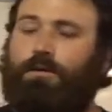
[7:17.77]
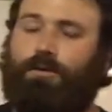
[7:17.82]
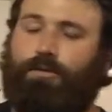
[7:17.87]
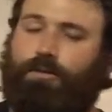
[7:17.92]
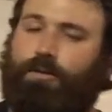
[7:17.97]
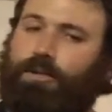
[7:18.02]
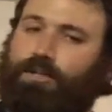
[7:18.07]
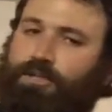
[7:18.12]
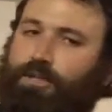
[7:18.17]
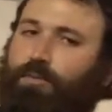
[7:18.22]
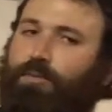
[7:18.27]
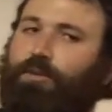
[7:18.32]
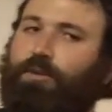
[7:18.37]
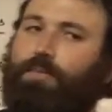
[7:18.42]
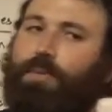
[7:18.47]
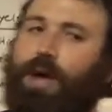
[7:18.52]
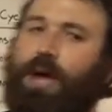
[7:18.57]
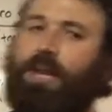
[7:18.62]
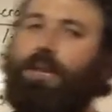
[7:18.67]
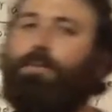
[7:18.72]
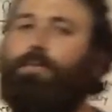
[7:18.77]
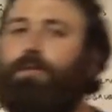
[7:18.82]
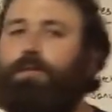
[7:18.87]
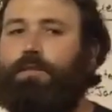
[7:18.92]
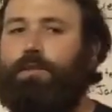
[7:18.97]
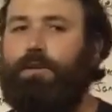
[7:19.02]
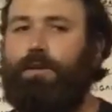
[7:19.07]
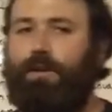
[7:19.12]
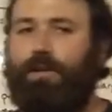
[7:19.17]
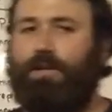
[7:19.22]
they're in tune with their body,
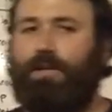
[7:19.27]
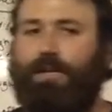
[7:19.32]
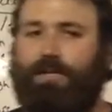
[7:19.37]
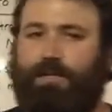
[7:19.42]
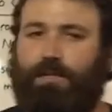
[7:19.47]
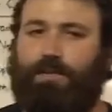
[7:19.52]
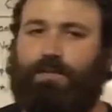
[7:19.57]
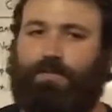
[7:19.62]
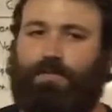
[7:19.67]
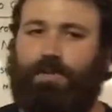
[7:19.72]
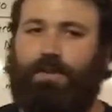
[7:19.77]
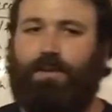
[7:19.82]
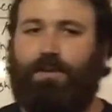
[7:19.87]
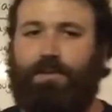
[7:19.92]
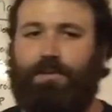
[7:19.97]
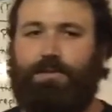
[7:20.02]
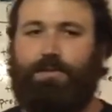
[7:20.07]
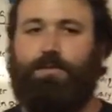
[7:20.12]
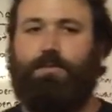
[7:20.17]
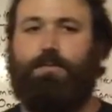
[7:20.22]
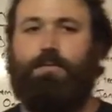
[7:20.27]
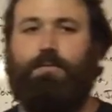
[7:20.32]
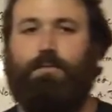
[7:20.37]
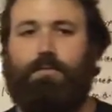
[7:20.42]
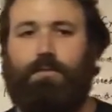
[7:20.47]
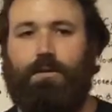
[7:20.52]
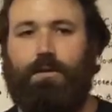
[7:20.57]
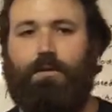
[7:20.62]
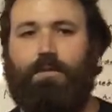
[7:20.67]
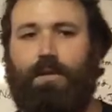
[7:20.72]
but they're addicted to fitness.
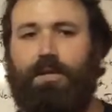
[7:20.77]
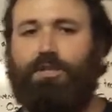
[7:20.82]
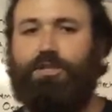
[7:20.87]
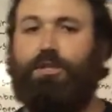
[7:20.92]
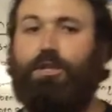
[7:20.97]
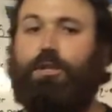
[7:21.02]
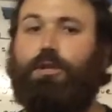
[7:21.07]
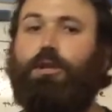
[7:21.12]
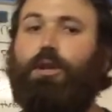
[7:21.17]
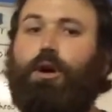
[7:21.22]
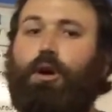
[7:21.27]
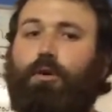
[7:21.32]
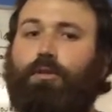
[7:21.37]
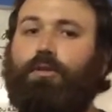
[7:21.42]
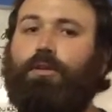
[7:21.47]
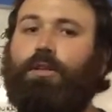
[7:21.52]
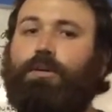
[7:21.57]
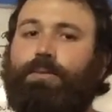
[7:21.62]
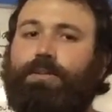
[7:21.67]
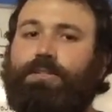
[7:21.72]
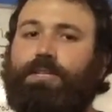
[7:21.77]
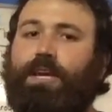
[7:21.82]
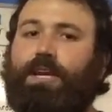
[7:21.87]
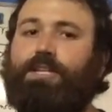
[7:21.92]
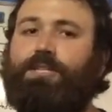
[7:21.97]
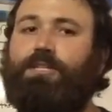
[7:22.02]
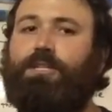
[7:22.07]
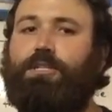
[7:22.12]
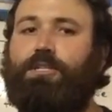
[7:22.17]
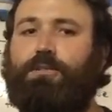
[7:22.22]
Okay? They should know their
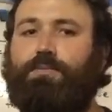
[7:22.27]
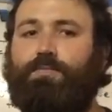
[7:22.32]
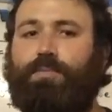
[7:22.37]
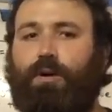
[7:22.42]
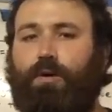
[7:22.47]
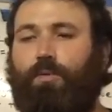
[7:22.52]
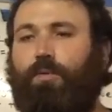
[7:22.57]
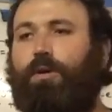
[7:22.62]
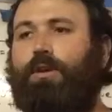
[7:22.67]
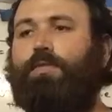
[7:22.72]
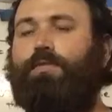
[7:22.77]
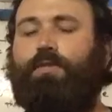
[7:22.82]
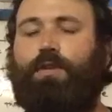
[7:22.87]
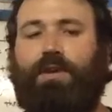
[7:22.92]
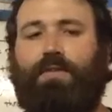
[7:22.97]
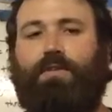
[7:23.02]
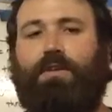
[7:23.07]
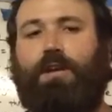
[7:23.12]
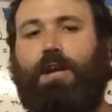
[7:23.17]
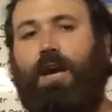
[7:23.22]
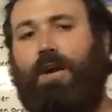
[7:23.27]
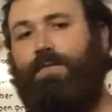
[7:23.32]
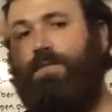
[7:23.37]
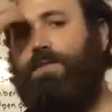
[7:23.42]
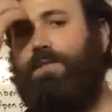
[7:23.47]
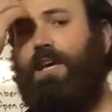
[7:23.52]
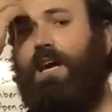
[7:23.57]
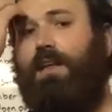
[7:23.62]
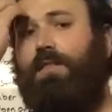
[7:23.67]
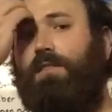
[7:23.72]
limitations, but what if you have a
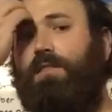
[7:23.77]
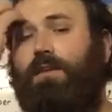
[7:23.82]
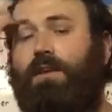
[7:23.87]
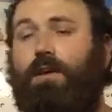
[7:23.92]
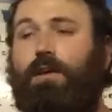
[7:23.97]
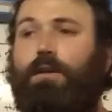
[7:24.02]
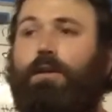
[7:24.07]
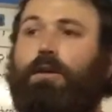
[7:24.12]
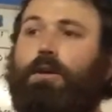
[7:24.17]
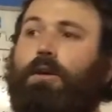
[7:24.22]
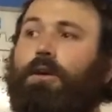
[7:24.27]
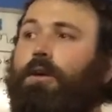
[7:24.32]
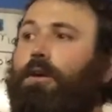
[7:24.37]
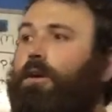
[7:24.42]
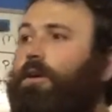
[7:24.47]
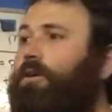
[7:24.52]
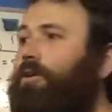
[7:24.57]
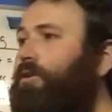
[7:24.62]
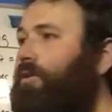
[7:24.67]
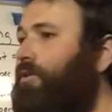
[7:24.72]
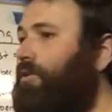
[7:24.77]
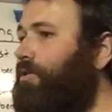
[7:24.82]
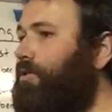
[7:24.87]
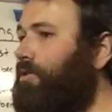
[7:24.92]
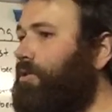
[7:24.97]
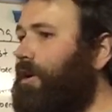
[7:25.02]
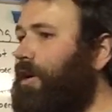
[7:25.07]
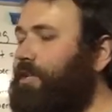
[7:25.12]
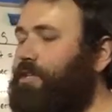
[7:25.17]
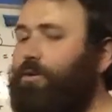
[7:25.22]
novice athlete
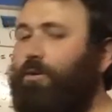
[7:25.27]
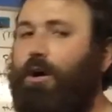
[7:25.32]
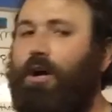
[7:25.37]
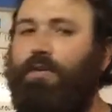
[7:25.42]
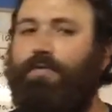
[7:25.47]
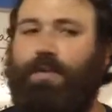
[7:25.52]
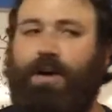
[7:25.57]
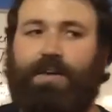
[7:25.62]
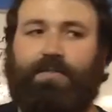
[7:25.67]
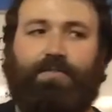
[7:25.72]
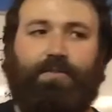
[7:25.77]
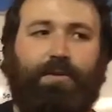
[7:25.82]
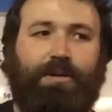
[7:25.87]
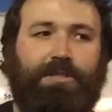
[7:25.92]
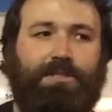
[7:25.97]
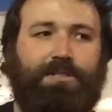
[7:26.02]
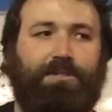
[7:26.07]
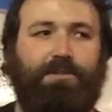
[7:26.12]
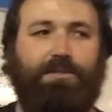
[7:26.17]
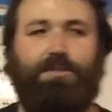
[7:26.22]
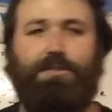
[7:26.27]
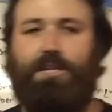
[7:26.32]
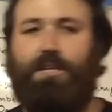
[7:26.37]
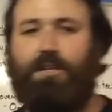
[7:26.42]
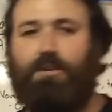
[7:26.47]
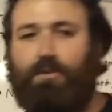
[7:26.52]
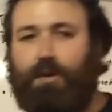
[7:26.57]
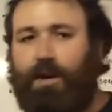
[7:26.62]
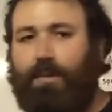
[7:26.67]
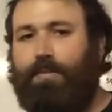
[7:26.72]
who has qualified for regionals,
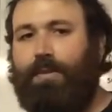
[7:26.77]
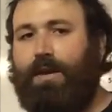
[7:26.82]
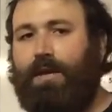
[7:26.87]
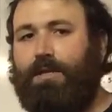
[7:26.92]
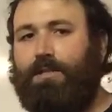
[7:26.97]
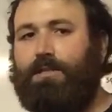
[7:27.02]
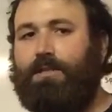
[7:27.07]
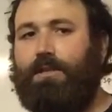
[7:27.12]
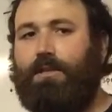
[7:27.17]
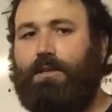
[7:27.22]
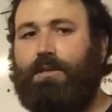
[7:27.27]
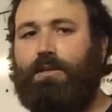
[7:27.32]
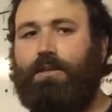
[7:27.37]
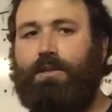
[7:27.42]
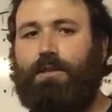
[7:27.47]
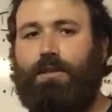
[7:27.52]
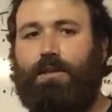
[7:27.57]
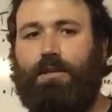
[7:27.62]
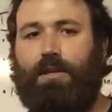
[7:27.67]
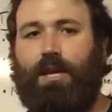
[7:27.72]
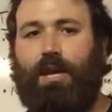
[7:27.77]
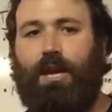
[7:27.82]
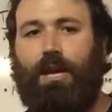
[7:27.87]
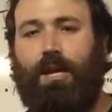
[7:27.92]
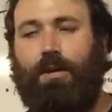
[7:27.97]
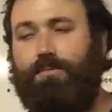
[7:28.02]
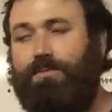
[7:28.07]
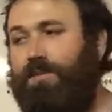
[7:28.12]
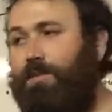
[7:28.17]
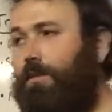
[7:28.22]
didn't quite make it to the
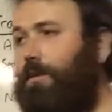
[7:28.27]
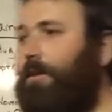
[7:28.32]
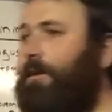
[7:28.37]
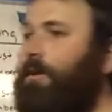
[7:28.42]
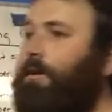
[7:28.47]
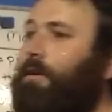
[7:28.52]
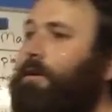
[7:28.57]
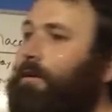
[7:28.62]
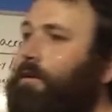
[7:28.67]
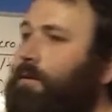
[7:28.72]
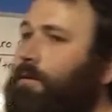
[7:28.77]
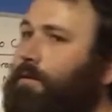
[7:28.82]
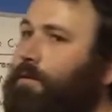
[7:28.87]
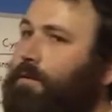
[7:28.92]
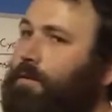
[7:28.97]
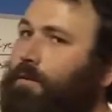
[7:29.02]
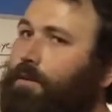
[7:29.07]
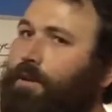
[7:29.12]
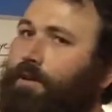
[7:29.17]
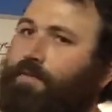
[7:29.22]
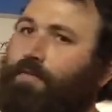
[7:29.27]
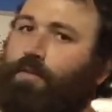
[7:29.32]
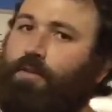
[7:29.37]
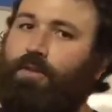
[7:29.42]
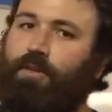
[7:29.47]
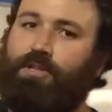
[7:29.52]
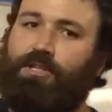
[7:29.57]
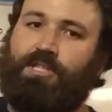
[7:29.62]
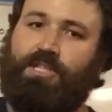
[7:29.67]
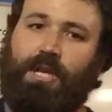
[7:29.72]
games, therefore
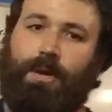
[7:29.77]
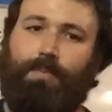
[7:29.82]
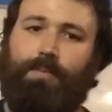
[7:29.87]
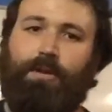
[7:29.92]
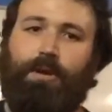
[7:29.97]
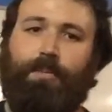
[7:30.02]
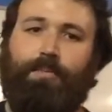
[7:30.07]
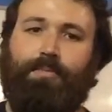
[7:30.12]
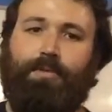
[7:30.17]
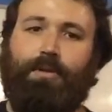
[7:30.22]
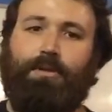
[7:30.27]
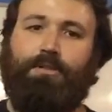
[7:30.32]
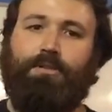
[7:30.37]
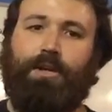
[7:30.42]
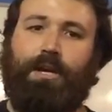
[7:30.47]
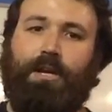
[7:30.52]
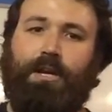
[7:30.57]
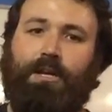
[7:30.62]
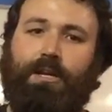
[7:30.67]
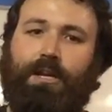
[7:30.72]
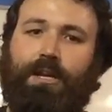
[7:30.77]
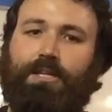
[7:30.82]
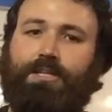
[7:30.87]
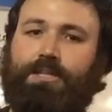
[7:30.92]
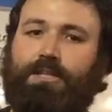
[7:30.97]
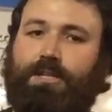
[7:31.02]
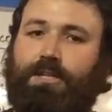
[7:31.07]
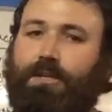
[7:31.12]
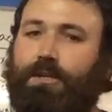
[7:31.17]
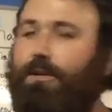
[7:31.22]
they're stepping up their training
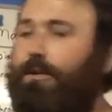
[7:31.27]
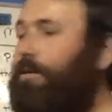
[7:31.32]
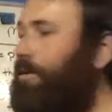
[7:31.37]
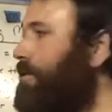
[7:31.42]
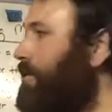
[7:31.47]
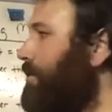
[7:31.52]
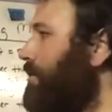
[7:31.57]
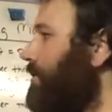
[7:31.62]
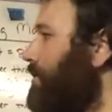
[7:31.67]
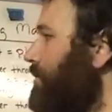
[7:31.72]
next year,